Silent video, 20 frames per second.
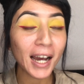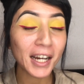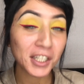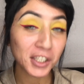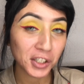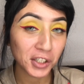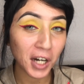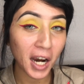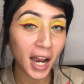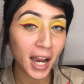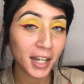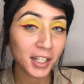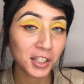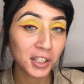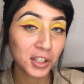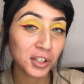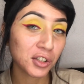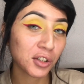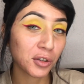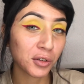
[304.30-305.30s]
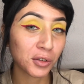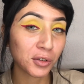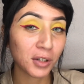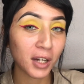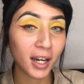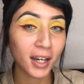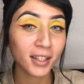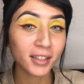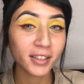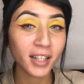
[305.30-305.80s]
I tried to show you
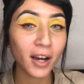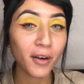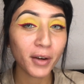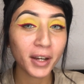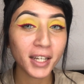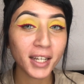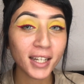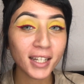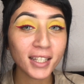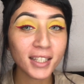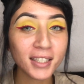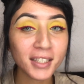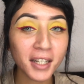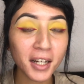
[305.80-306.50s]
guys how I get it